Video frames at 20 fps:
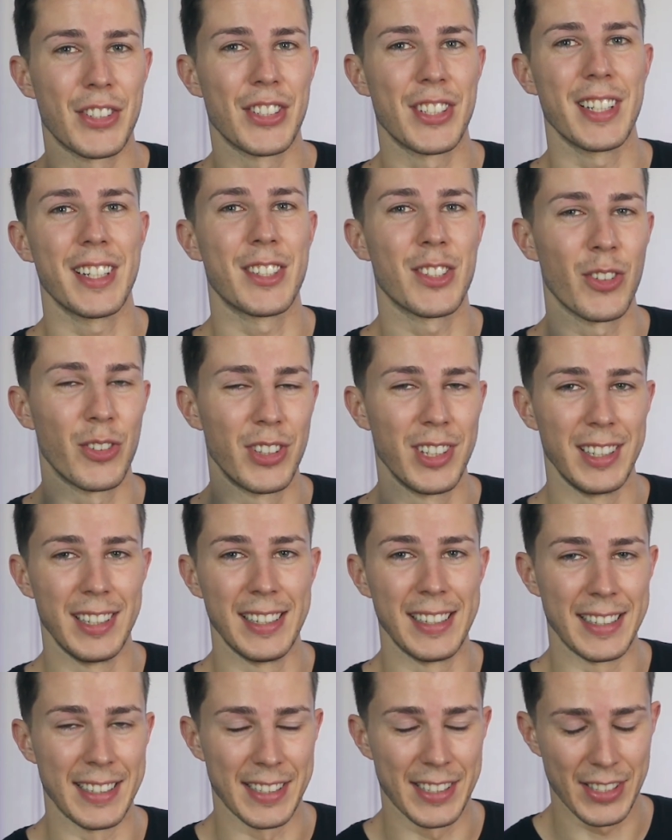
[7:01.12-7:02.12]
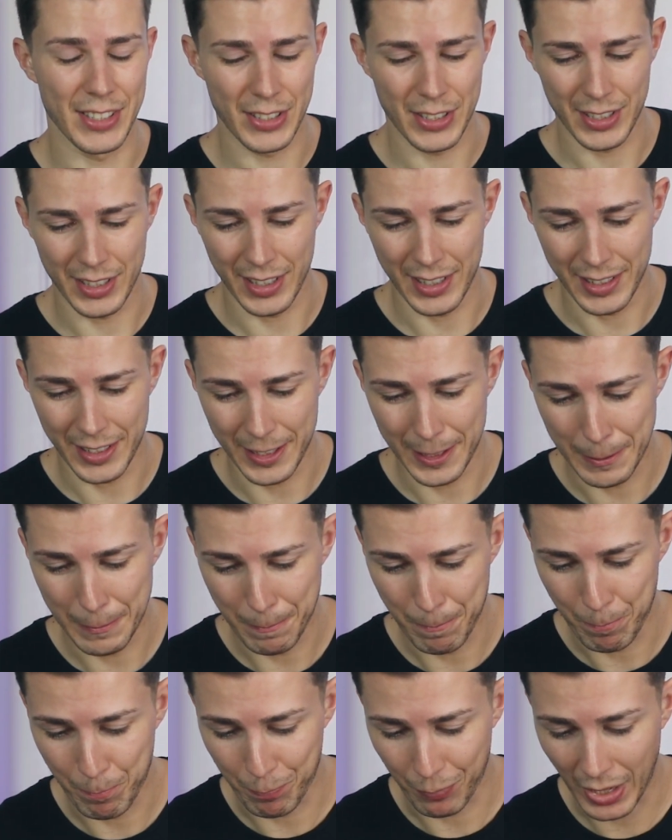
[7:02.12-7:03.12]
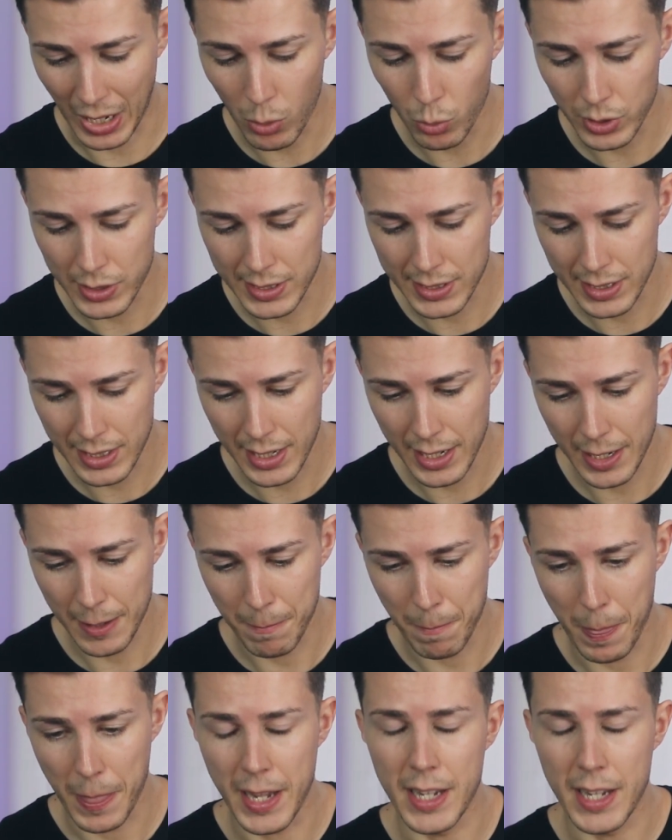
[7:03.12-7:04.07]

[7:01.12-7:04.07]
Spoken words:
six on the list, I would say